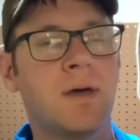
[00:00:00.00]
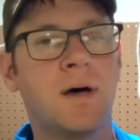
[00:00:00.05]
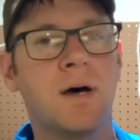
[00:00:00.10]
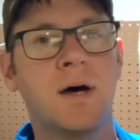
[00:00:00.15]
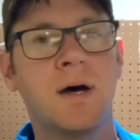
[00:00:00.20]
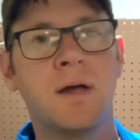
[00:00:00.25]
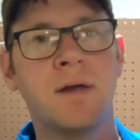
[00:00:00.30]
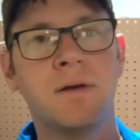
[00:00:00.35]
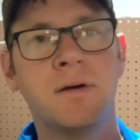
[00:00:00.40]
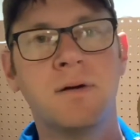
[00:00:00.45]

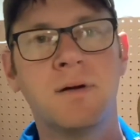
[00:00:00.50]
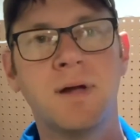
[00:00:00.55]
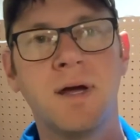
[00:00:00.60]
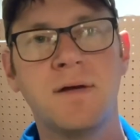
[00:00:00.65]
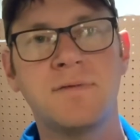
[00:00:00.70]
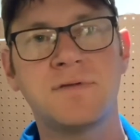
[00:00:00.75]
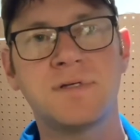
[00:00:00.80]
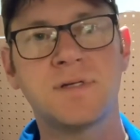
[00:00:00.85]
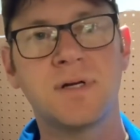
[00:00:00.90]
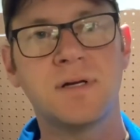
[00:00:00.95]
your knife
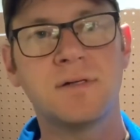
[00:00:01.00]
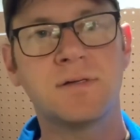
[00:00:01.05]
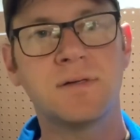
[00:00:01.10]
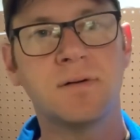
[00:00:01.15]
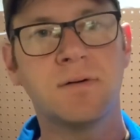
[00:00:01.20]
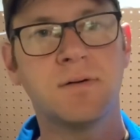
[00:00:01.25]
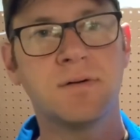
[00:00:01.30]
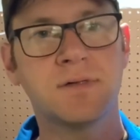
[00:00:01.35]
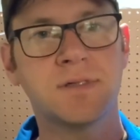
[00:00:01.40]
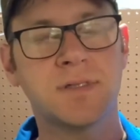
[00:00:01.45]
straight to the
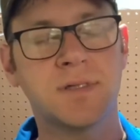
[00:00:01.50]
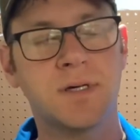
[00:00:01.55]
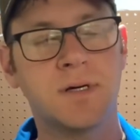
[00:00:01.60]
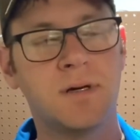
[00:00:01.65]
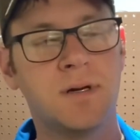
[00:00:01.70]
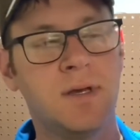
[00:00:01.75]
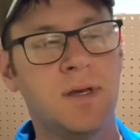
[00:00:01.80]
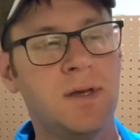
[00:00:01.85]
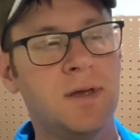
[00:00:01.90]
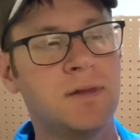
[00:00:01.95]
holster.
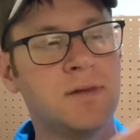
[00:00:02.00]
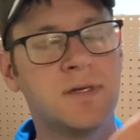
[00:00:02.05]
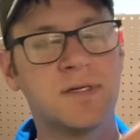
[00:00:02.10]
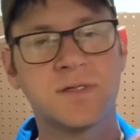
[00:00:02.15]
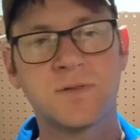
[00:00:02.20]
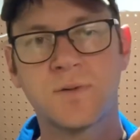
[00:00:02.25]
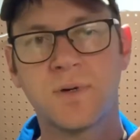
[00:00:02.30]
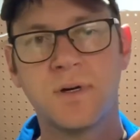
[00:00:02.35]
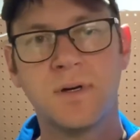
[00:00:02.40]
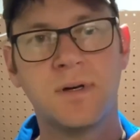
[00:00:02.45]
This
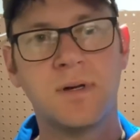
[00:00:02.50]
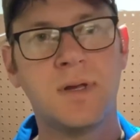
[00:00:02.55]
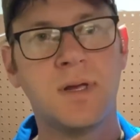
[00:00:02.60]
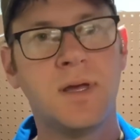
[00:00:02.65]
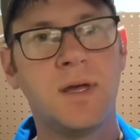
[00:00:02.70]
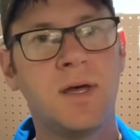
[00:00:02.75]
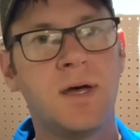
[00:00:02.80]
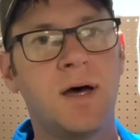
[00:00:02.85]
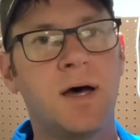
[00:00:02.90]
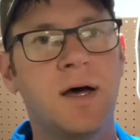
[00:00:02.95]
one,
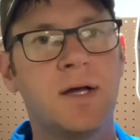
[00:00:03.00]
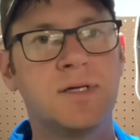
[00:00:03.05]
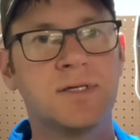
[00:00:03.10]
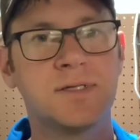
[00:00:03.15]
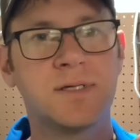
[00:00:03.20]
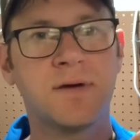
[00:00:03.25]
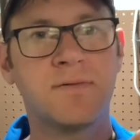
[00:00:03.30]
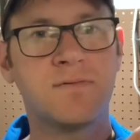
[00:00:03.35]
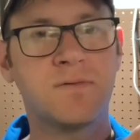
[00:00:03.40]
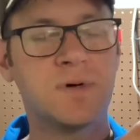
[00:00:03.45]
I just
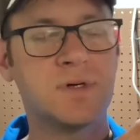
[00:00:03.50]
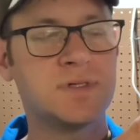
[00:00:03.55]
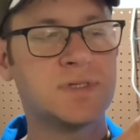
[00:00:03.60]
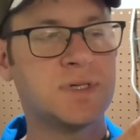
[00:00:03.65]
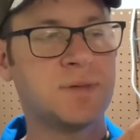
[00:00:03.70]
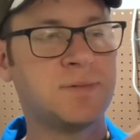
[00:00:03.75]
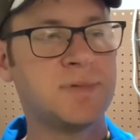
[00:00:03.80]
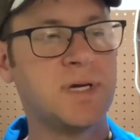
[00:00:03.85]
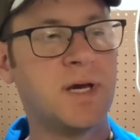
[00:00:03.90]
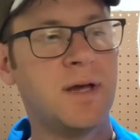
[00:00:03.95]
have one zip
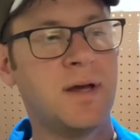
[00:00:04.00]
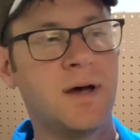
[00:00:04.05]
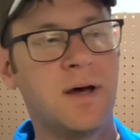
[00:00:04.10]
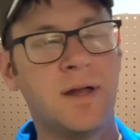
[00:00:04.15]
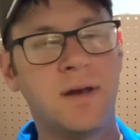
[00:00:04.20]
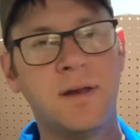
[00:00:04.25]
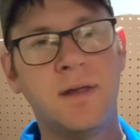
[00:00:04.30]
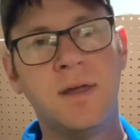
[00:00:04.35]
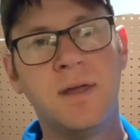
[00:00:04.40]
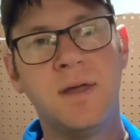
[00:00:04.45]
tie on,
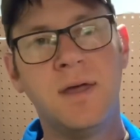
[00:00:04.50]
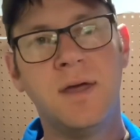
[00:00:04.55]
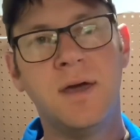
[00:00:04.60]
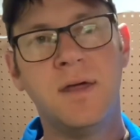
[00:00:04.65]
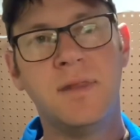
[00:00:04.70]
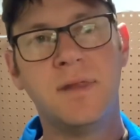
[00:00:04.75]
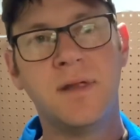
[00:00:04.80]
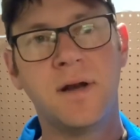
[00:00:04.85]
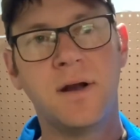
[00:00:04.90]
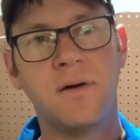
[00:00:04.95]
and
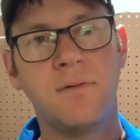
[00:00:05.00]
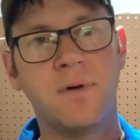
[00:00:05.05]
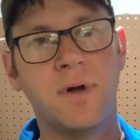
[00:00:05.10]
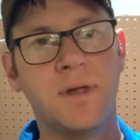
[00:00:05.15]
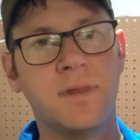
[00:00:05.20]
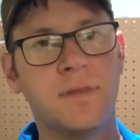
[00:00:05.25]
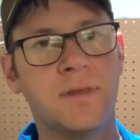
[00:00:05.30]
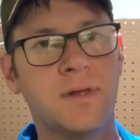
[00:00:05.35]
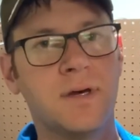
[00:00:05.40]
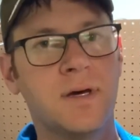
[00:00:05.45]
then I
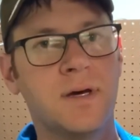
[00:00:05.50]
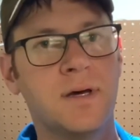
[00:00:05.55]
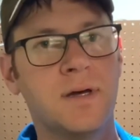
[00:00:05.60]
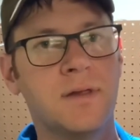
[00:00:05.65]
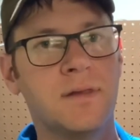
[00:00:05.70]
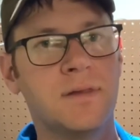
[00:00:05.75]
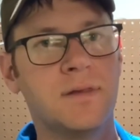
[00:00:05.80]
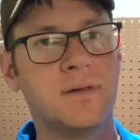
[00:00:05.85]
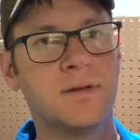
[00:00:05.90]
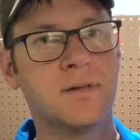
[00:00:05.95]
run the
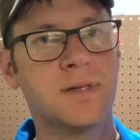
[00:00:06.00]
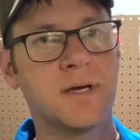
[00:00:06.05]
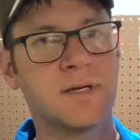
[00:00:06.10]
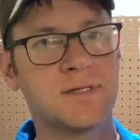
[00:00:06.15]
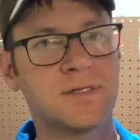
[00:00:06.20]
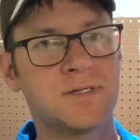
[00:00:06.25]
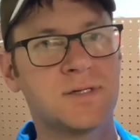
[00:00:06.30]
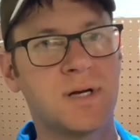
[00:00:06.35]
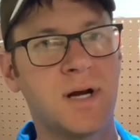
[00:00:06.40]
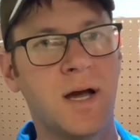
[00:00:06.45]
leg
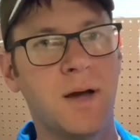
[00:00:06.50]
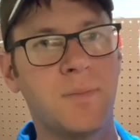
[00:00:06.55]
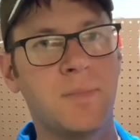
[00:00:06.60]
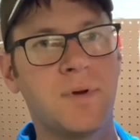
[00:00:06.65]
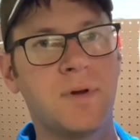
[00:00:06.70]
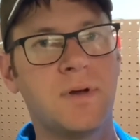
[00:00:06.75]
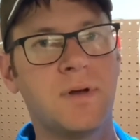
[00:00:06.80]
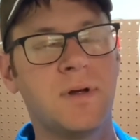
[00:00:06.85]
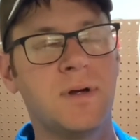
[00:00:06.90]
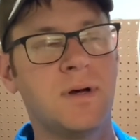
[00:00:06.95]
strap
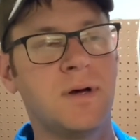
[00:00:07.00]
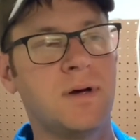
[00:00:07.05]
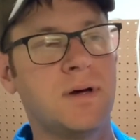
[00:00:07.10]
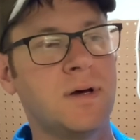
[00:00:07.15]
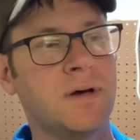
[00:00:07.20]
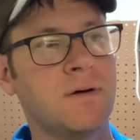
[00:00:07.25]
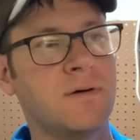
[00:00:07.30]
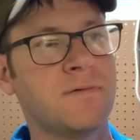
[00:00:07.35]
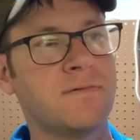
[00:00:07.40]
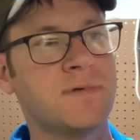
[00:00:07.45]

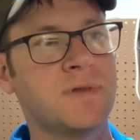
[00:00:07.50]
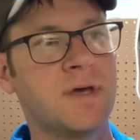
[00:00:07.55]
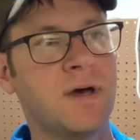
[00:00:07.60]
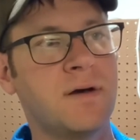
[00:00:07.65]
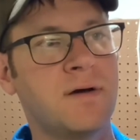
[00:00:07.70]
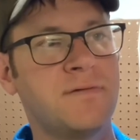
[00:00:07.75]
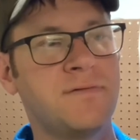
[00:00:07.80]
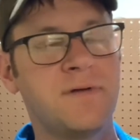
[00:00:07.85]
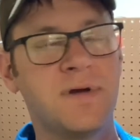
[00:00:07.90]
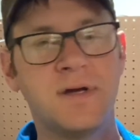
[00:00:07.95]
over the outer
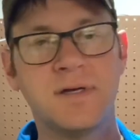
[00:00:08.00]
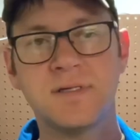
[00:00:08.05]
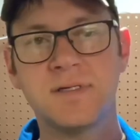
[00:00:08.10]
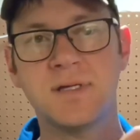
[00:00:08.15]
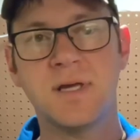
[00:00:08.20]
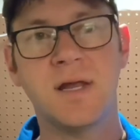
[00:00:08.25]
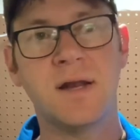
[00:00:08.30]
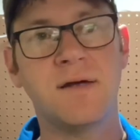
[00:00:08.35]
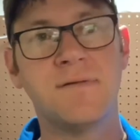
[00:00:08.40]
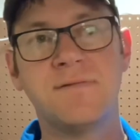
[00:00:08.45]
face,
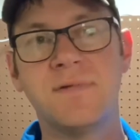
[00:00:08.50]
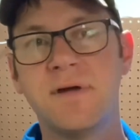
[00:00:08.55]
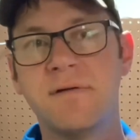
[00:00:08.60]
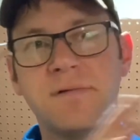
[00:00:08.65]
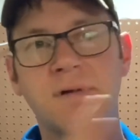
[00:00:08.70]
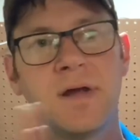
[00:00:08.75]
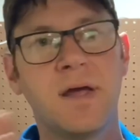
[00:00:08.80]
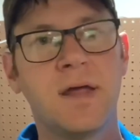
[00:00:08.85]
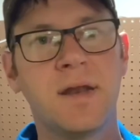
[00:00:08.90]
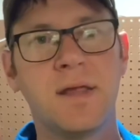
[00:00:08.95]
and I've never
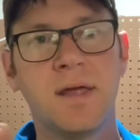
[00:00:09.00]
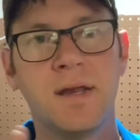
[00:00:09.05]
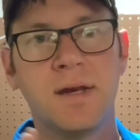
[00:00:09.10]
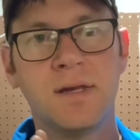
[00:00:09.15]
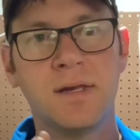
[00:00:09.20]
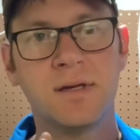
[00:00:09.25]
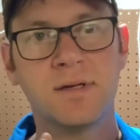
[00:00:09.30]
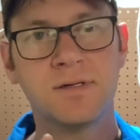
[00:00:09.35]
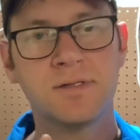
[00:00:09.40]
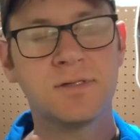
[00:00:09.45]
had any
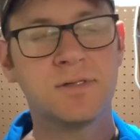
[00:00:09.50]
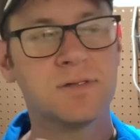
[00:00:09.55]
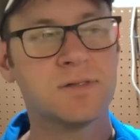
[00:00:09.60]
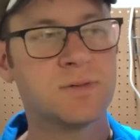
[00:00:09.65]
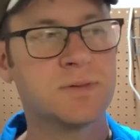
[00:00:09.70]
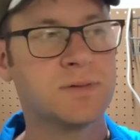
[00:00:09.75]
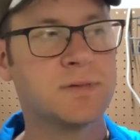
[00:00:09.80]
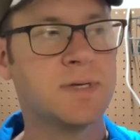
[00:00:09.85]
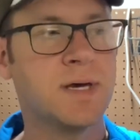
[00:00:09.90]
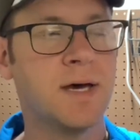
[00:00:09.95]
issues
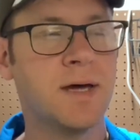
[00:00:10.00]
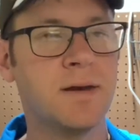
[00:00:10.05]
with that.